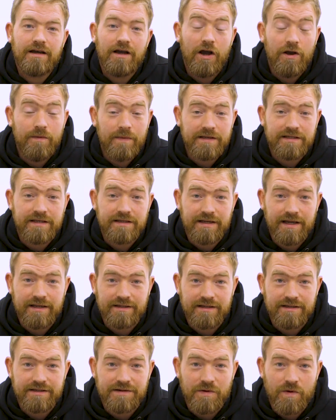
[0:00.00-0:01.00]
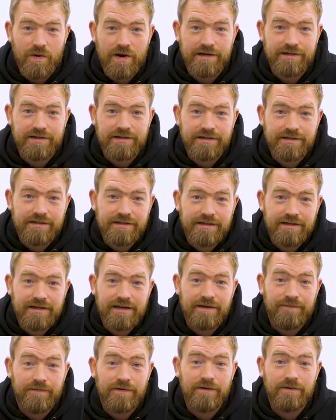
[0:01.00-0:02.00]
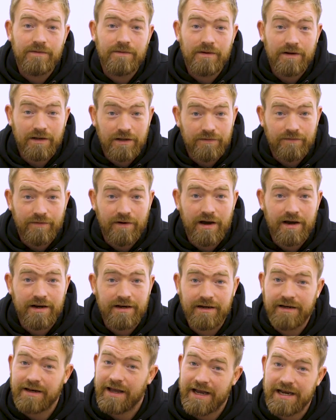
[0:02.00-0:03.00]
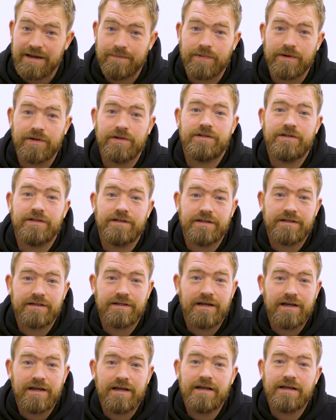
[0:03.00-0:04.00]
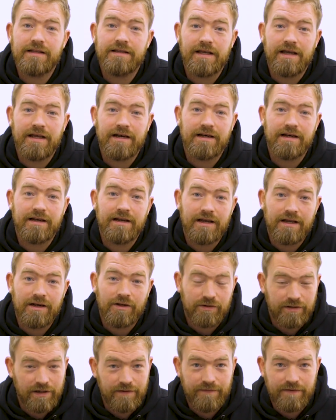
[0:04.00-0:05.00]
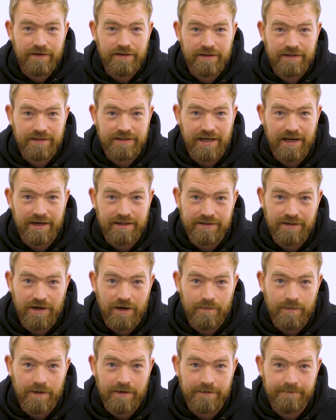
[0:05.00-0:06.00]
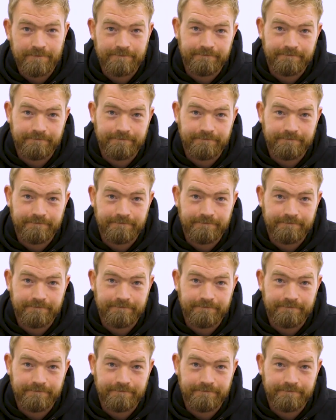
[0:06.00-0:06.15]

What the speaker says: I hope this has answered some questions. If you love riding, hate punchers, then look no further than Tannus Armour.